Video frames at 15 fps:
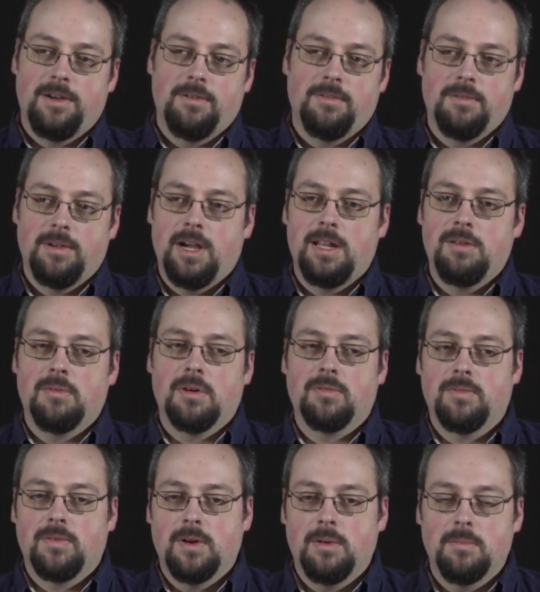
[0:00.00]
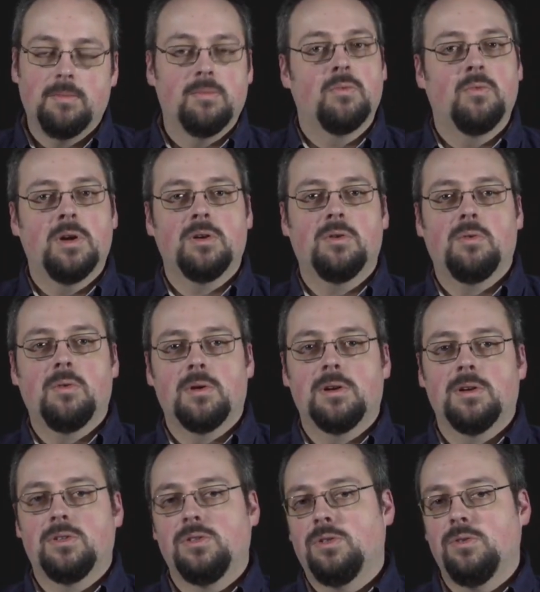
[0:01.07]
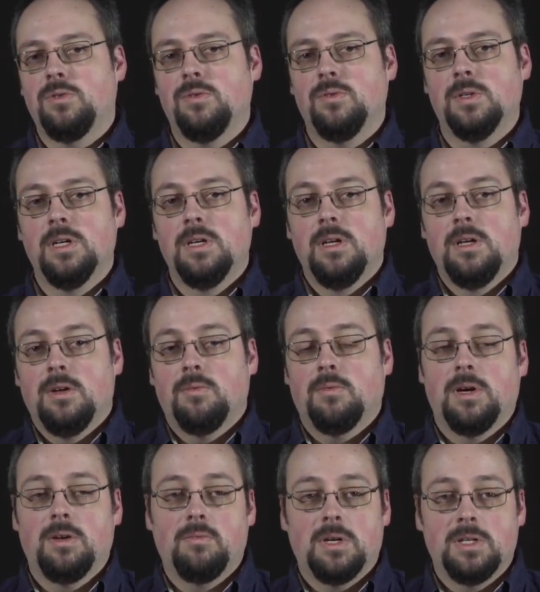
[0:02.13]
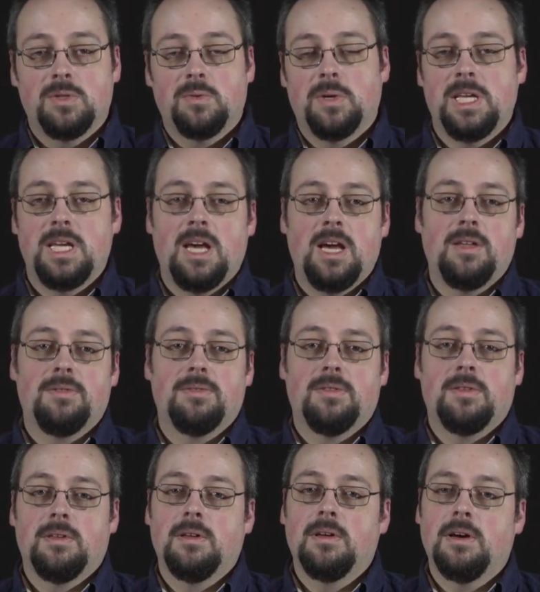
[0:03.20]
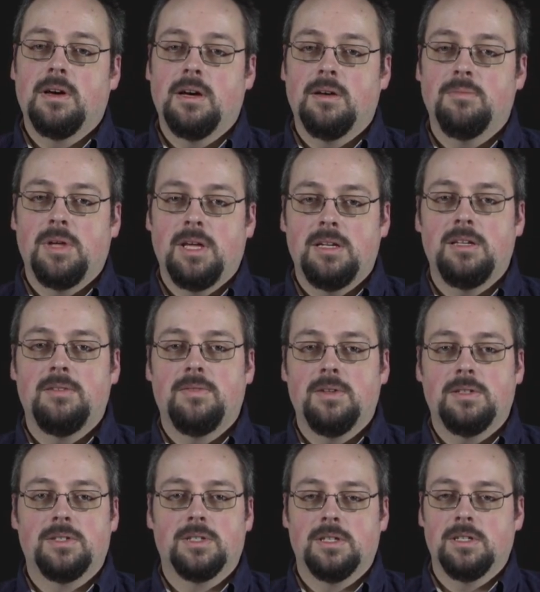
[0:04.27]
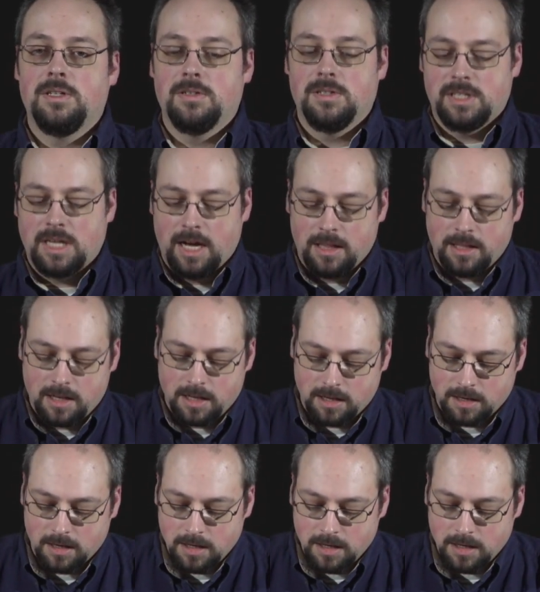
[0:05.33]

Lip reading: anywhere from 1/4 to 1/128th ND filter, you can dial it in